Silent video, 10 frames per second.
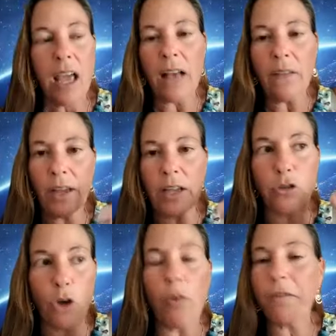and like
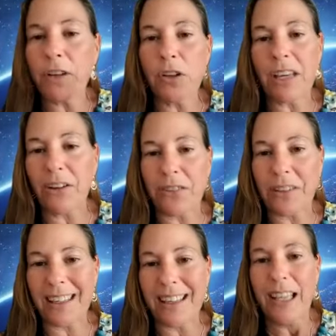don't feel
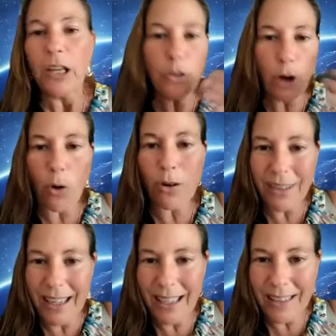guilty don't
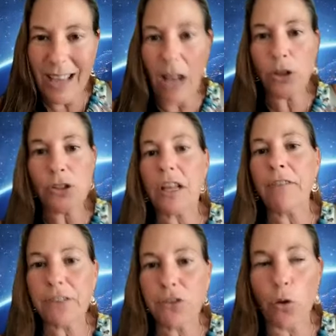yeah. like tell
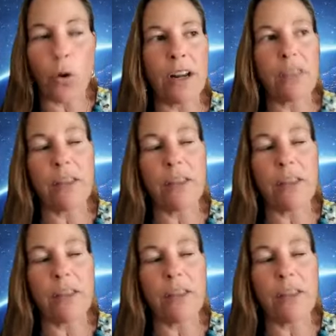yourself a story